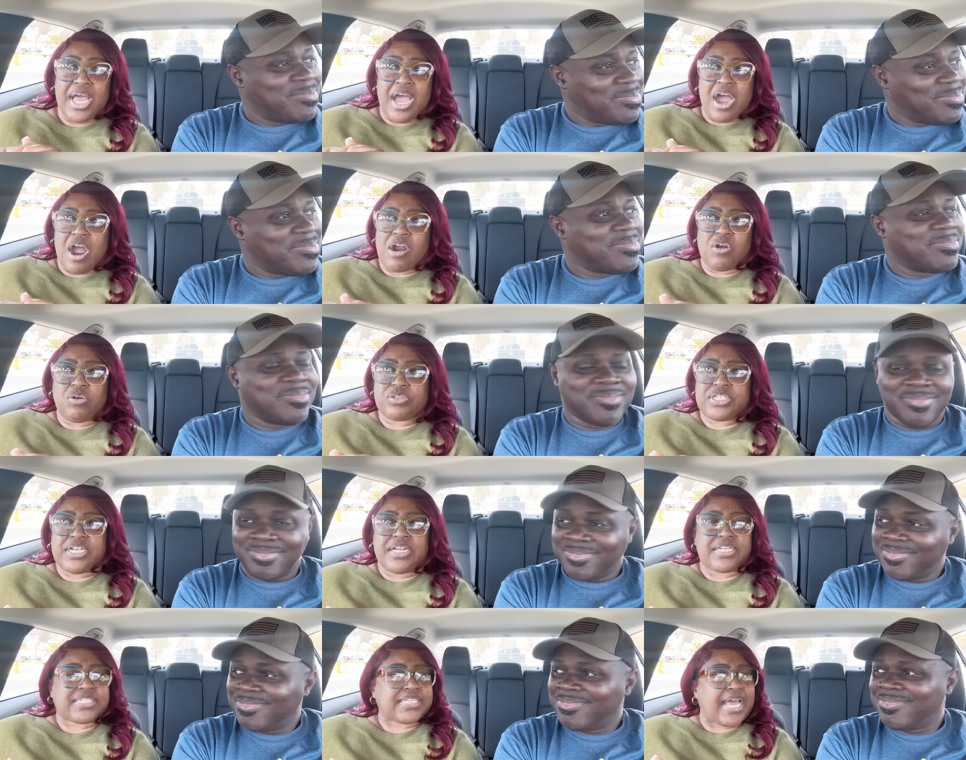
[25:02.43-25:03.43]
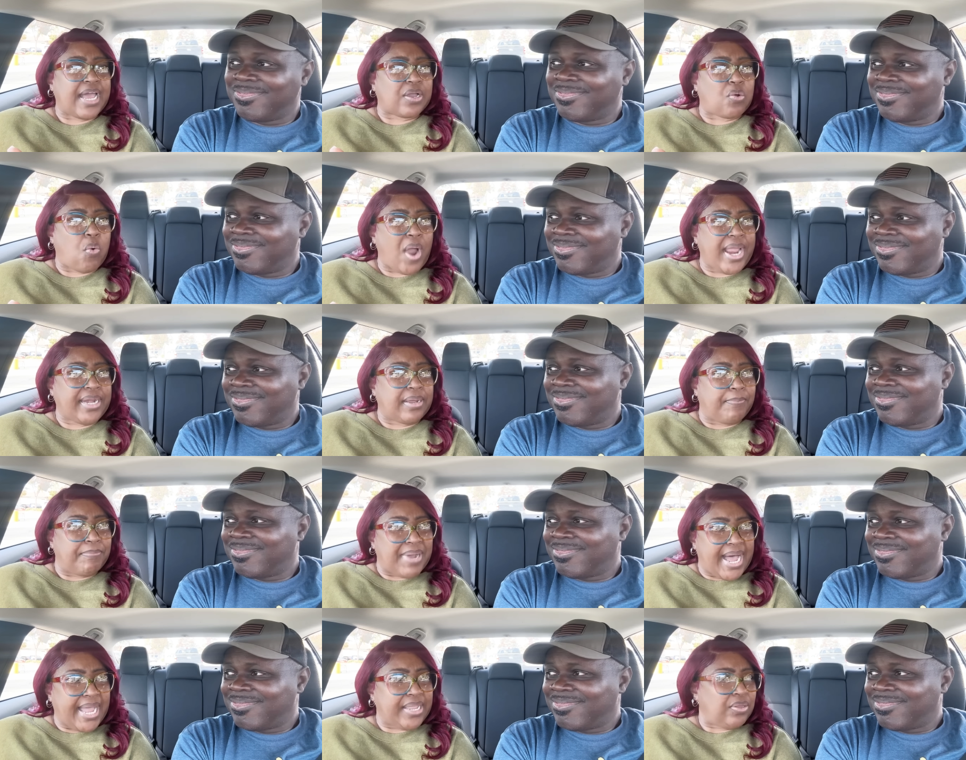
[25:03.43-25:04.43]
Speaker 1: our hotel is not quite a
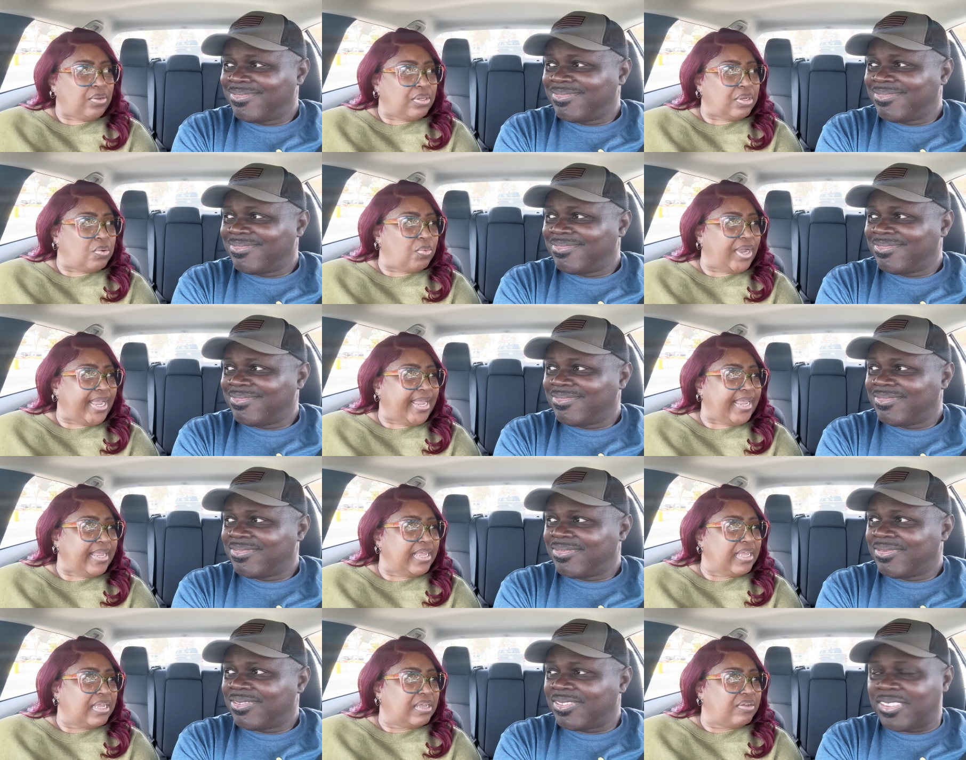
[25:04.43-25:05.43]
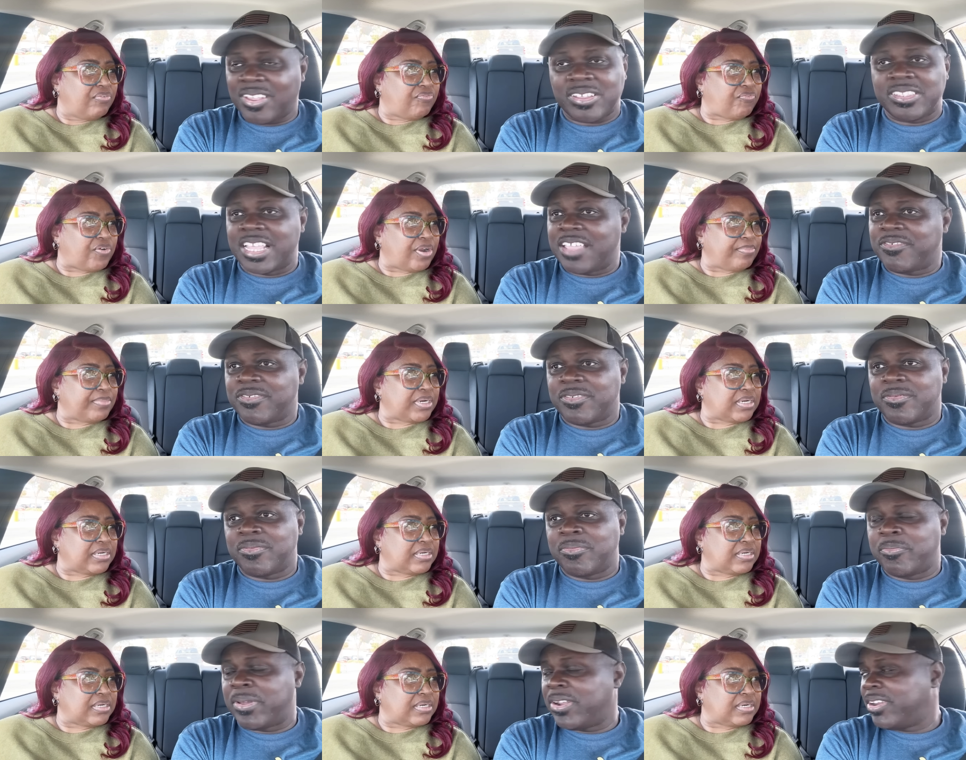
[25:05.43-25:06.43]
mile away.
Speaker 2: From,
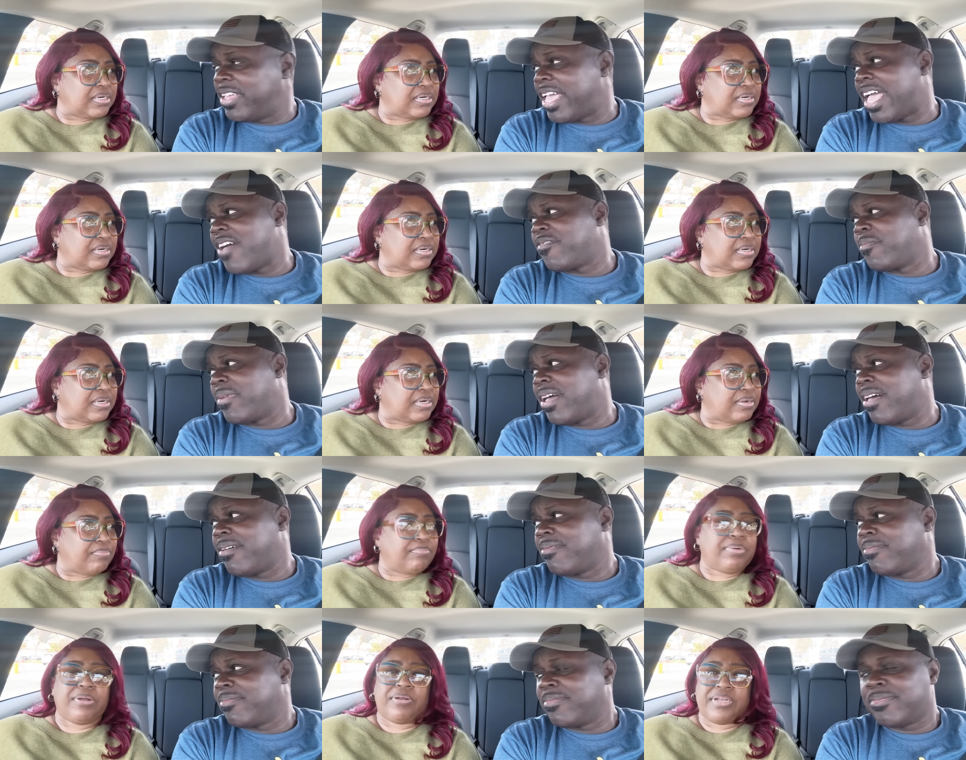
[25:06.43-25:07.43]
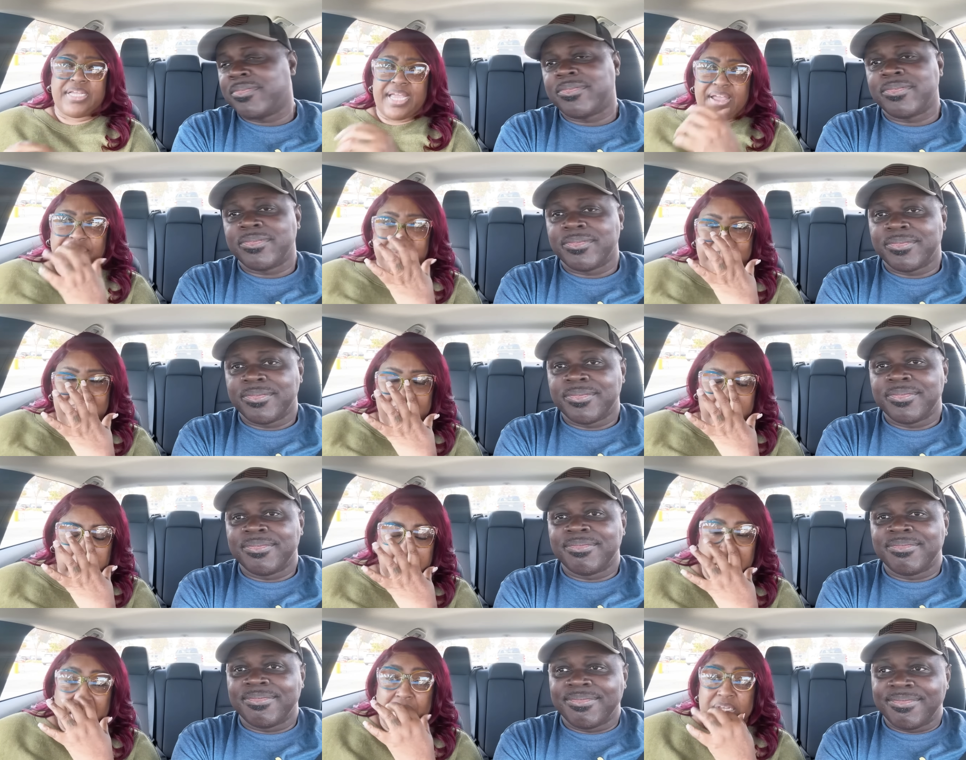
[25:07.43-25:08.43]
barely a half a mile.
Speaker 1: Barely half a mile.
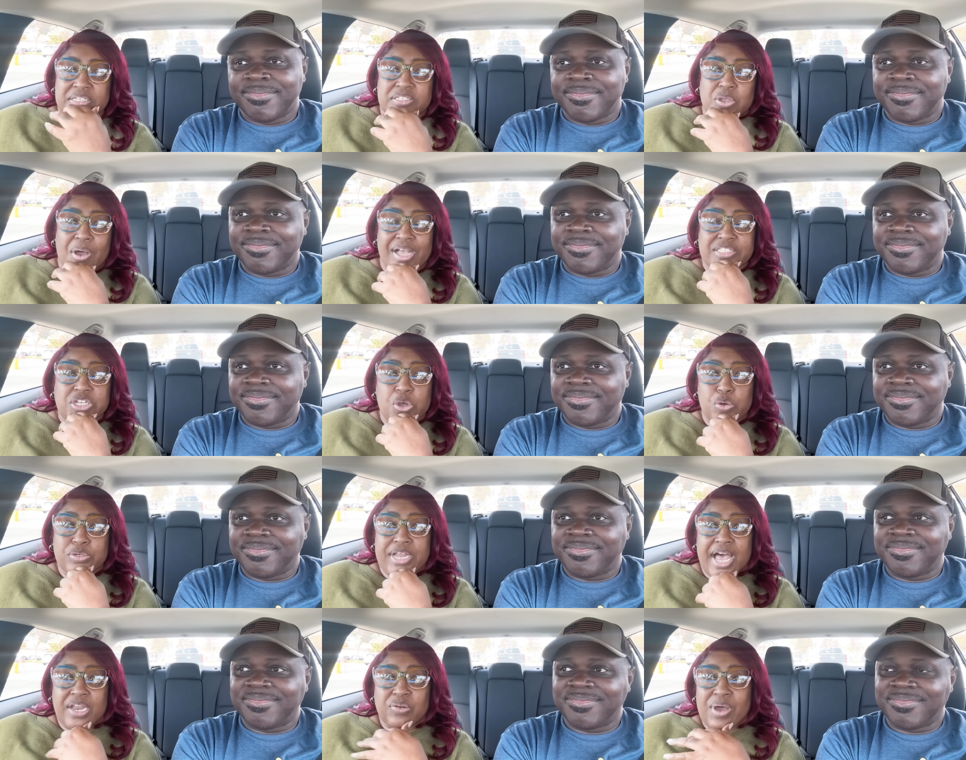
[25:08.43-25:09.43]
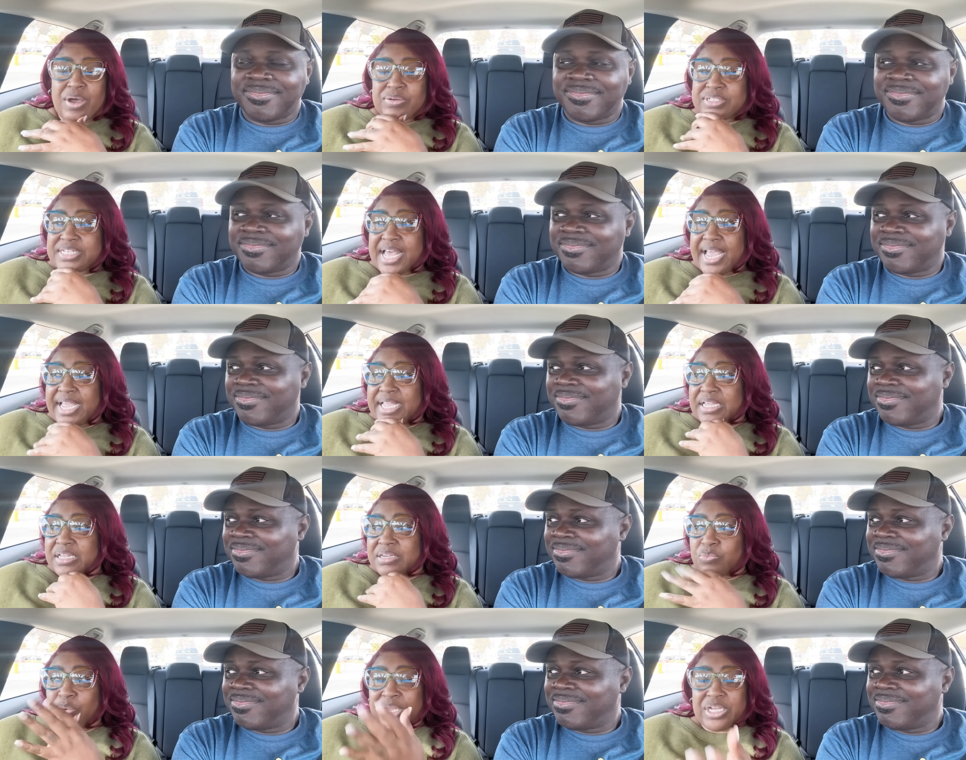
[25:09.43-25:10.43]
So I told Donald, I was like,
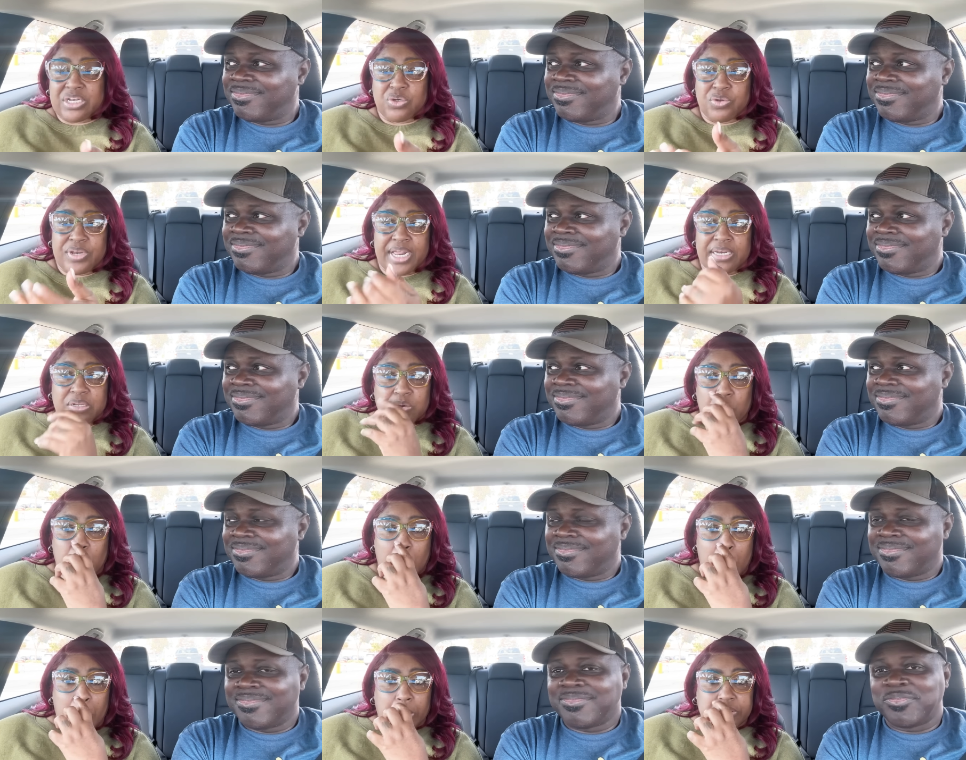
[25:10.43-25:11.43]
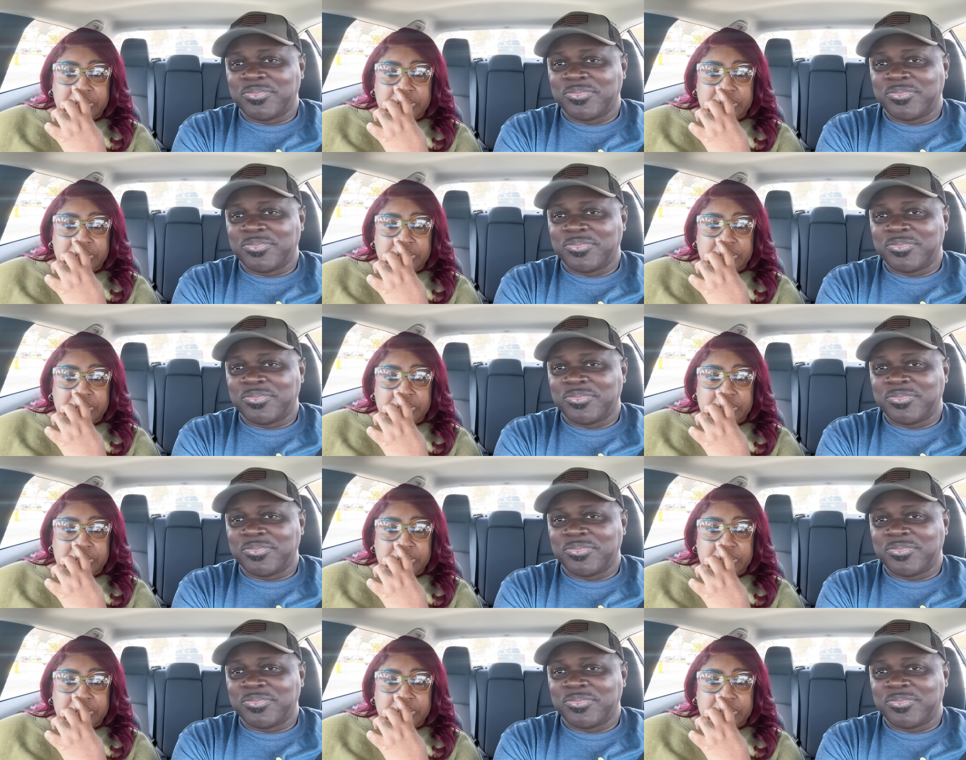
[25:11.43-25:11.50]
we could do that little walk.